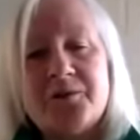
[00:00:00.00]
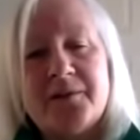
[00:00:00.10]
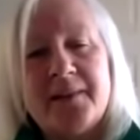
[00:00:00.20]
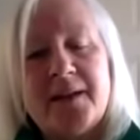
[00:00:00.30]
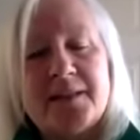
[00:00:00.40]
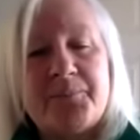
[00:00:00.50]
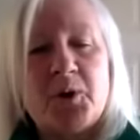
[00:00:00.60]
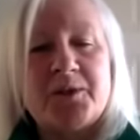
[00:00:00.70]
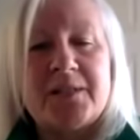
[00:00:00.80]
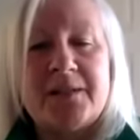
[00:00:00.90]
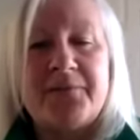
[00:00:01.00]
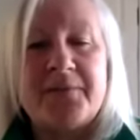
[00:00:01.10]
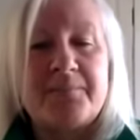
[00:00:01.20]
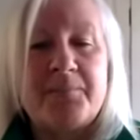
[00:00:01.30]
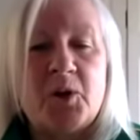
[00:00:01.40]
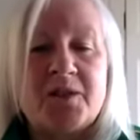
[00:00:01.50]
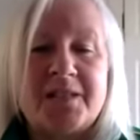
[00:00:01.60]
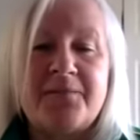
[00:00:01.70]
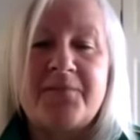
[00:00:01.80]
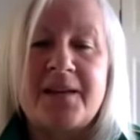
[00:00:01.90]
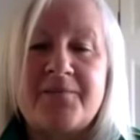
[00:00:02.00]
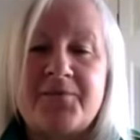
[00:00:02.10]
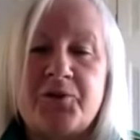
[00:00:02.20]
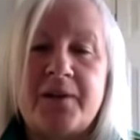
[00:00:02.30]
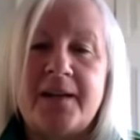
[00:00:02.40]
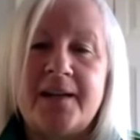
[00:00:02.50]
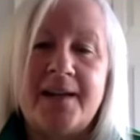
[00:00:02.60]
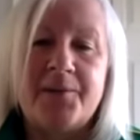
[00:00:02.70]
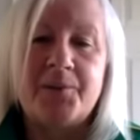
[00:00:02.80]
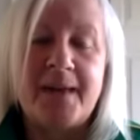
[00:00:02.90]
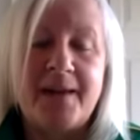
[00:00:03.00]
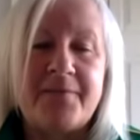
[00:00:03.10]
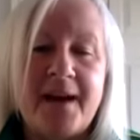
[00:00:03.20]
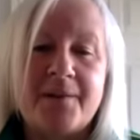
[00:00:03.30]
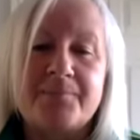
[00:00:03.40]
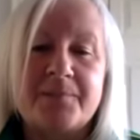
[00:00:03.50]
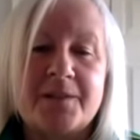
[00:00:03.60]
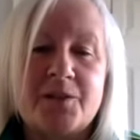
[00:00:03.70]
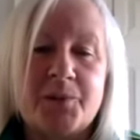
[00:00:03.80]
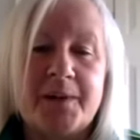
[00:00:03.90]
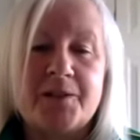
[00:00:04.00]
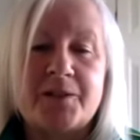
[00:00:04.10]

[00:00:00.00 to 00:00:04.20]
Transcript: that's a positive thing for cricket now that we have that situation?